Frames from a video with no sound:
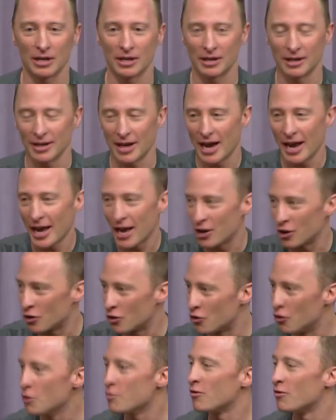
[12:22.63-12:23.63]
and I had a
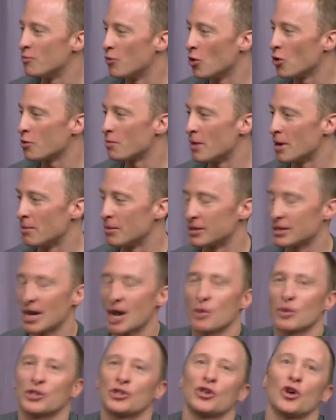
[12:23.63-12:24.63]
group of board members, and
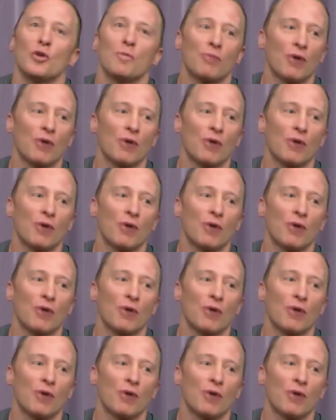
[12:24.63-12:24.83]
I was so